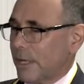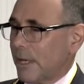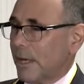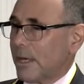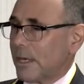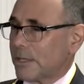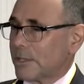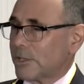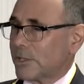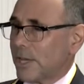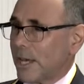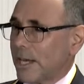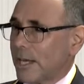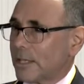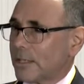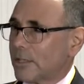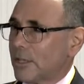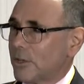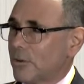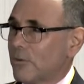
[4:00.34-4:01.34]

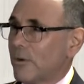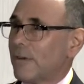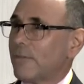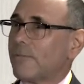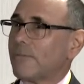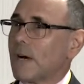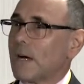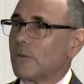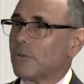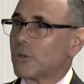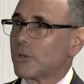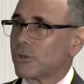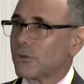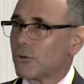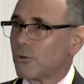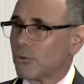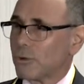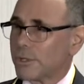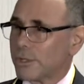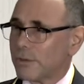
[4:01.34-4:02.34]
anesthetic, then you have found the
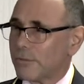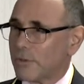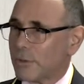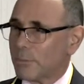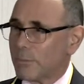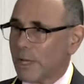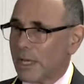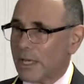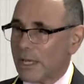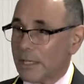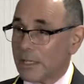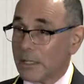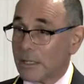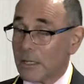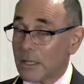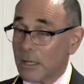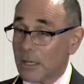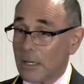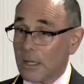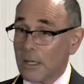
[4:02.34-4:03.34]
source of the pain.
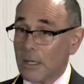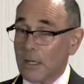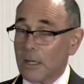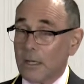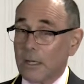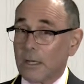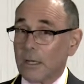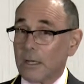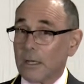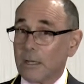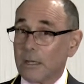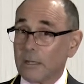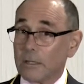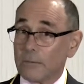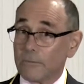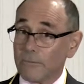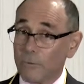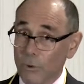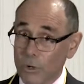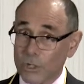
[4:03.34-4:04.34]

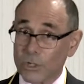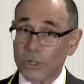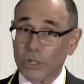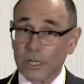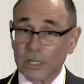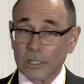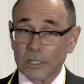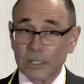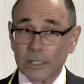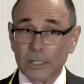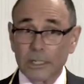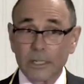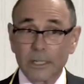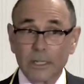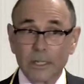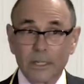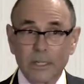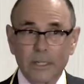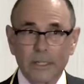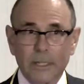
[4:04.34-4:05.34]
Fortunately,
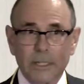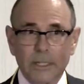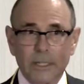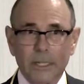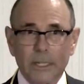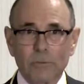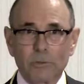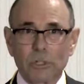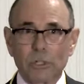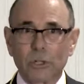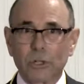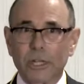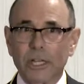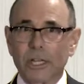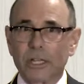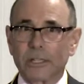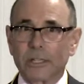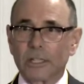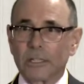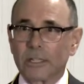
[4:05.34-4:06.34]
he was
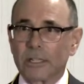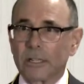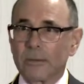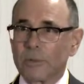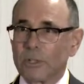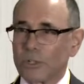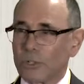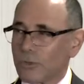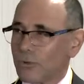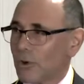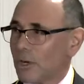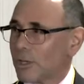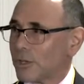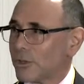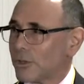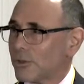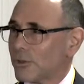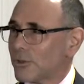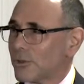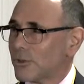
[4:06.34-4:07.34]
looking at the ligament
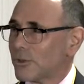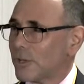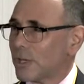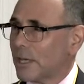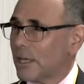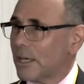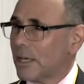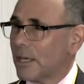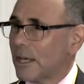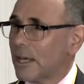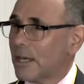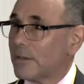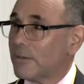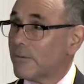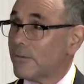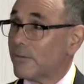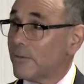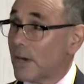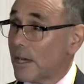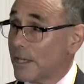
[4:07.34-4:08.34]
structures
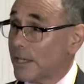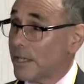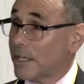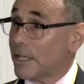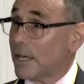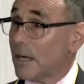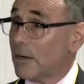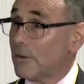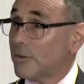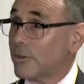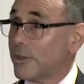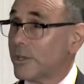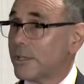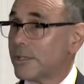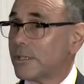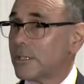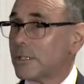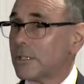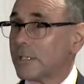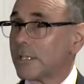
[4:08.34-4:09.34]
and finding out
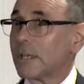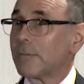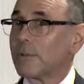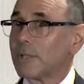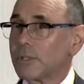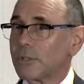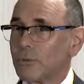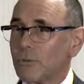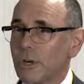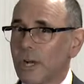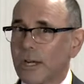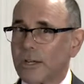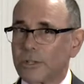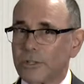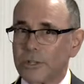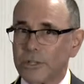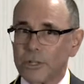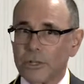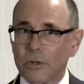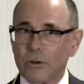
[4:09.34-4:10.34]
that the ligaments were
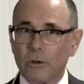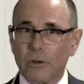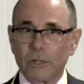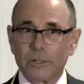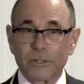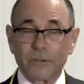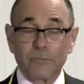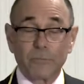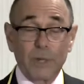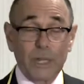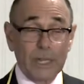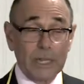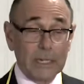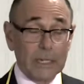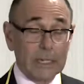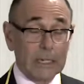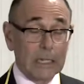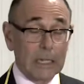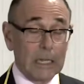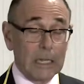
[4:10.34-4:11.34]
actually the cause of
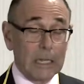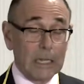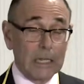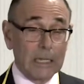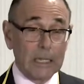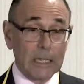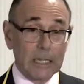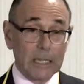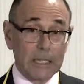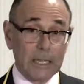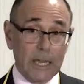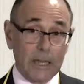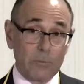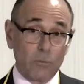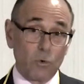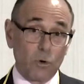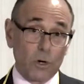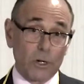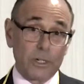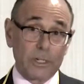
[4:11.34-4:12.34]
pain. He then
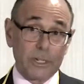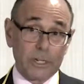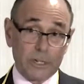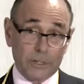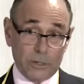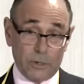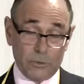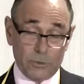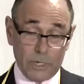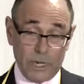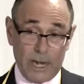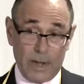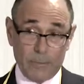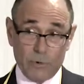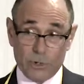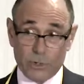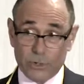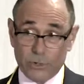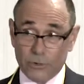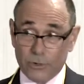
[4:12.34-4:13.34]
worked in his own
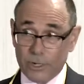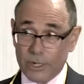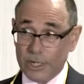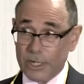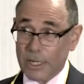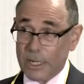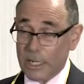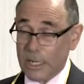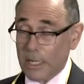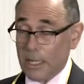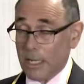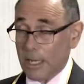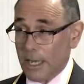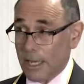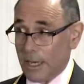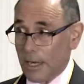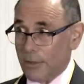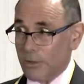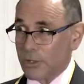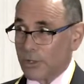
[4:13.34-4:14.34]
laboratory,
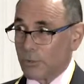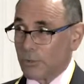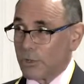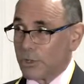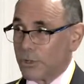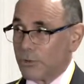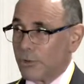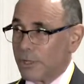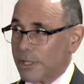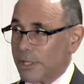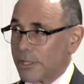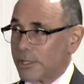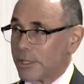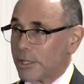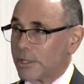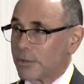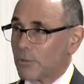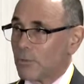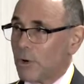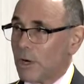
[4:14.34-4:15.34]
and others were doing this
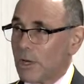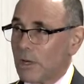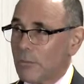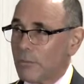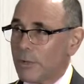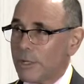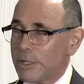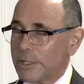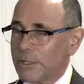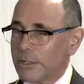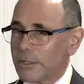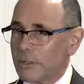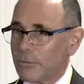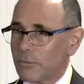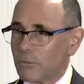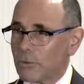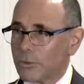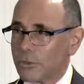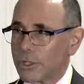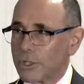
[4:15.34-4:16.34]
as well, but
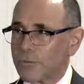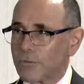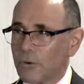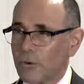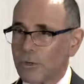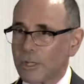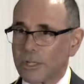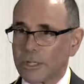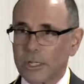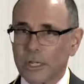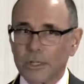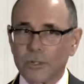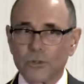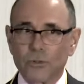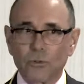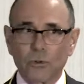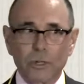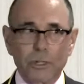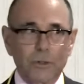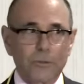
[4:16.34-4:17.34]
we'll just focus on
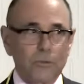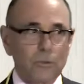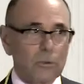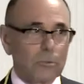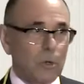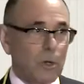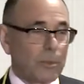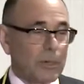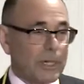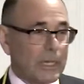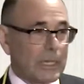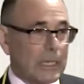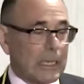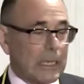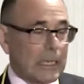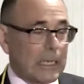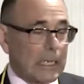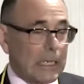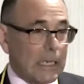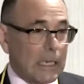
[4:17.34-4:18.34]
George for a moment.
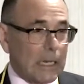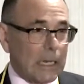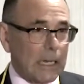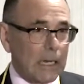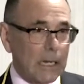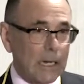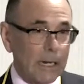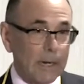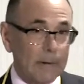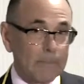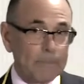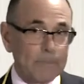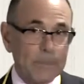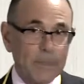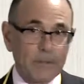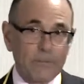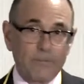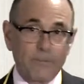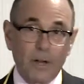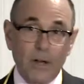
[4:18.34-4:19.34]

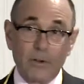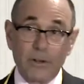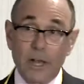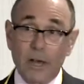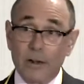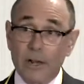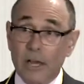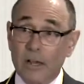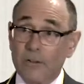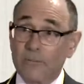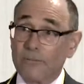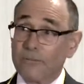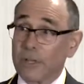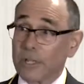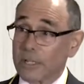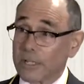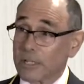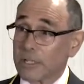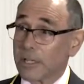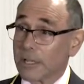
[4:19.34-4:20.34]
Found out how to
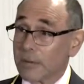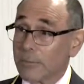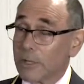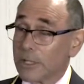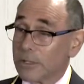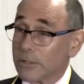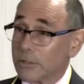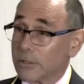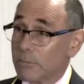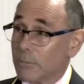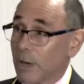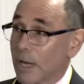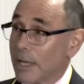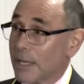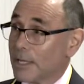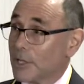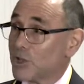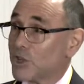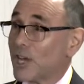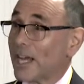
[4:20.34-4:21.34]
fix ligaments by
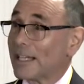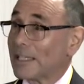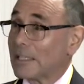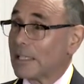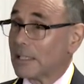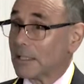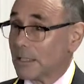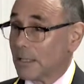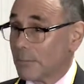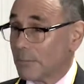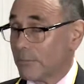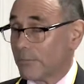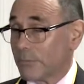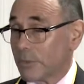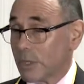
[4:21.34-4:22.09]
injecting them,